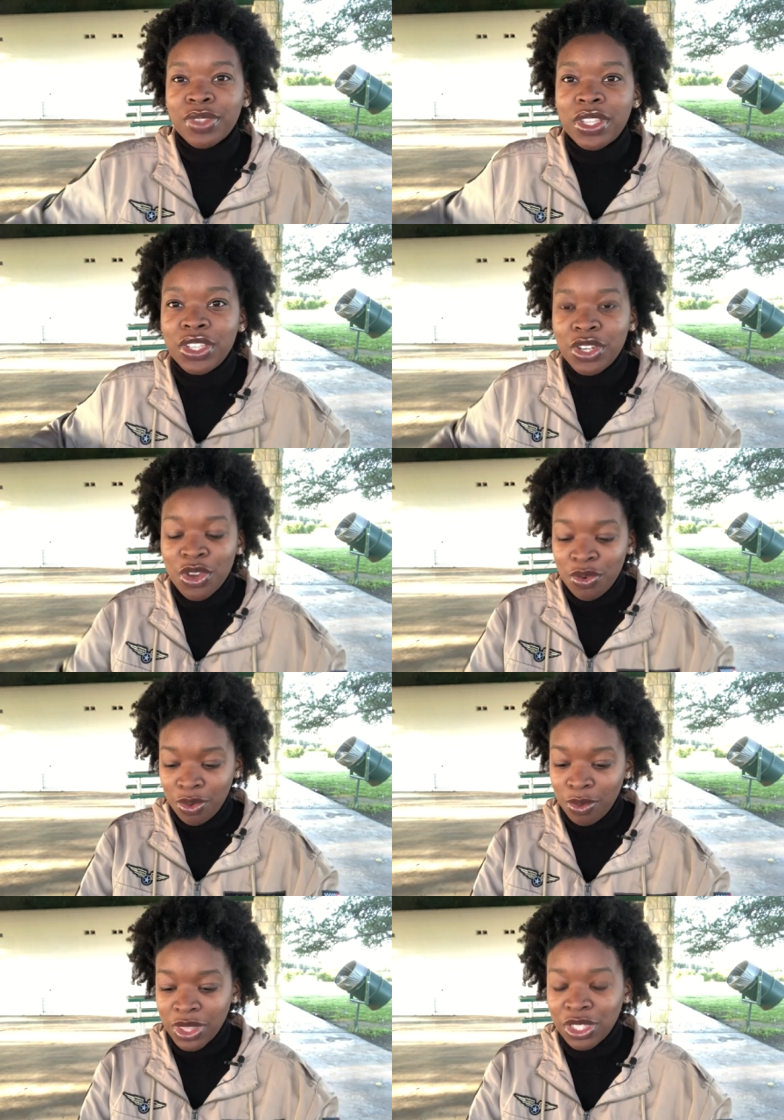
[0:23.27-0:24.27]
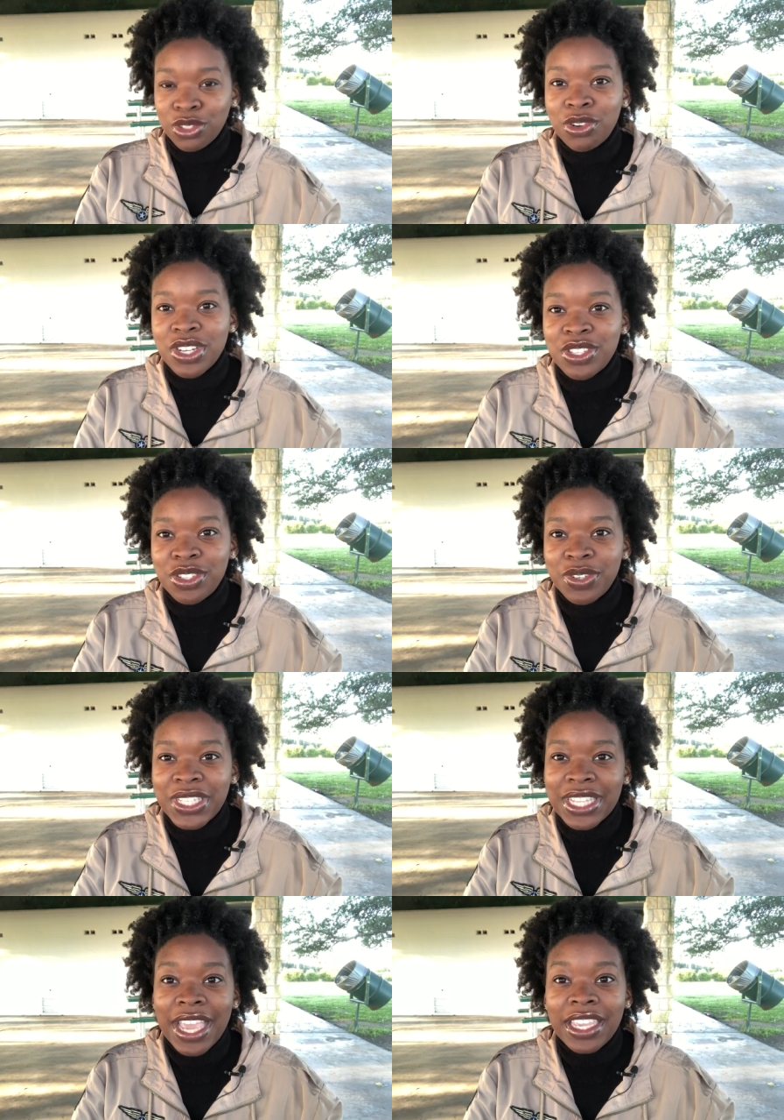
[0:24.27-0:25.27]
you know, what the Lord is doing
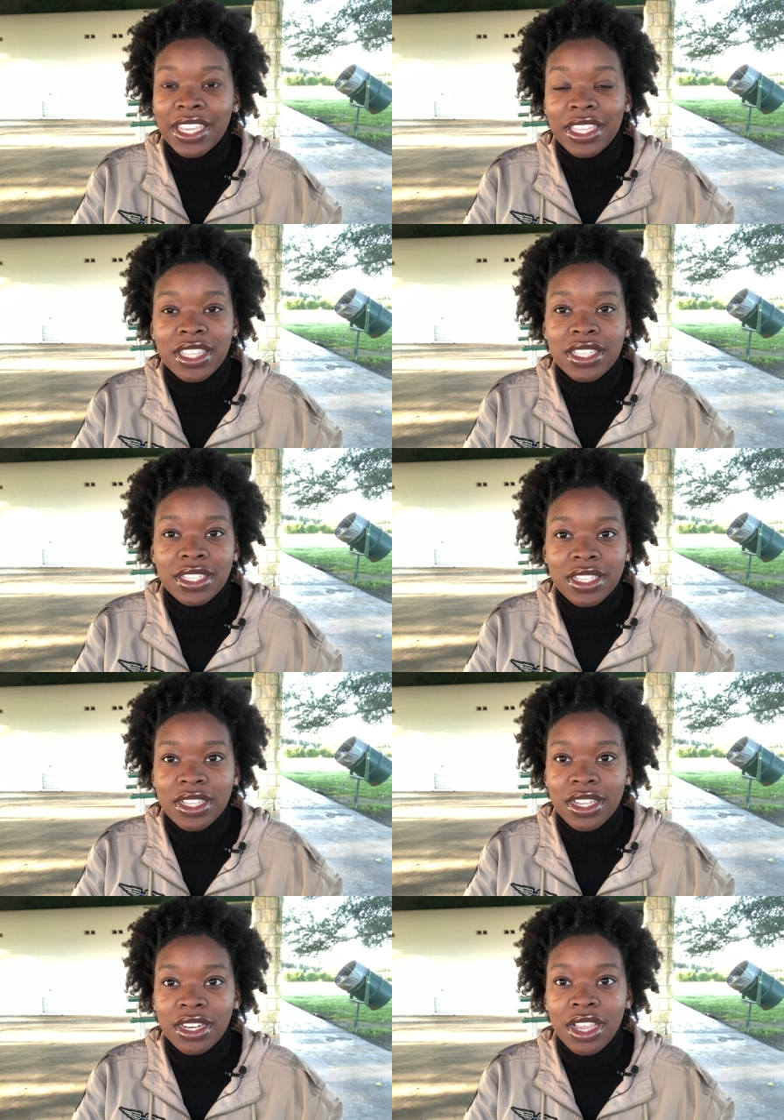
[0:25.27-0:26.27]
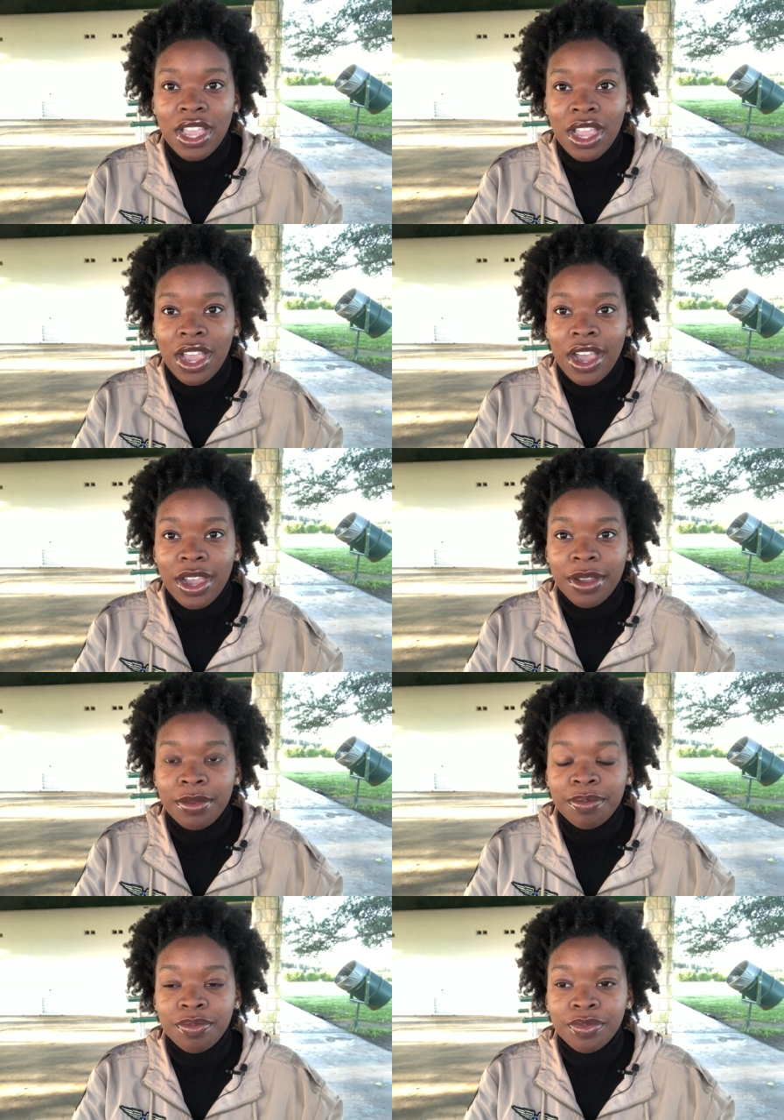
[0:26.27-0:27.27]
like in this season.
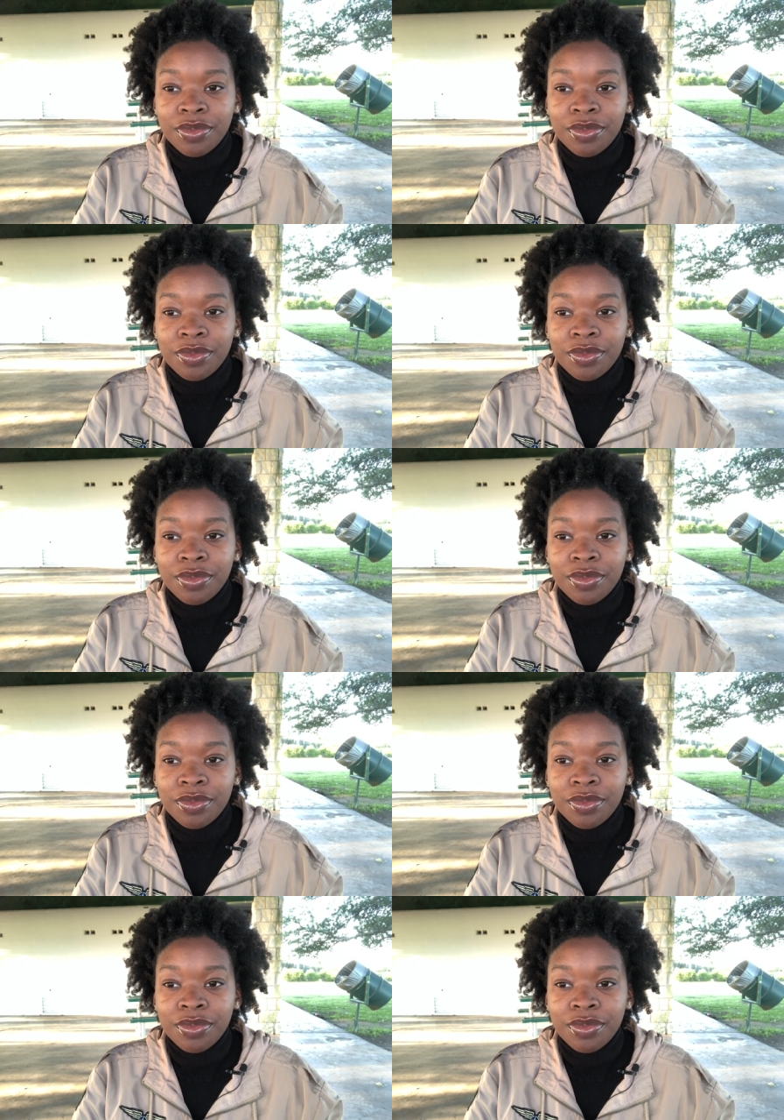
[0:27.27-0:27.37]
Um,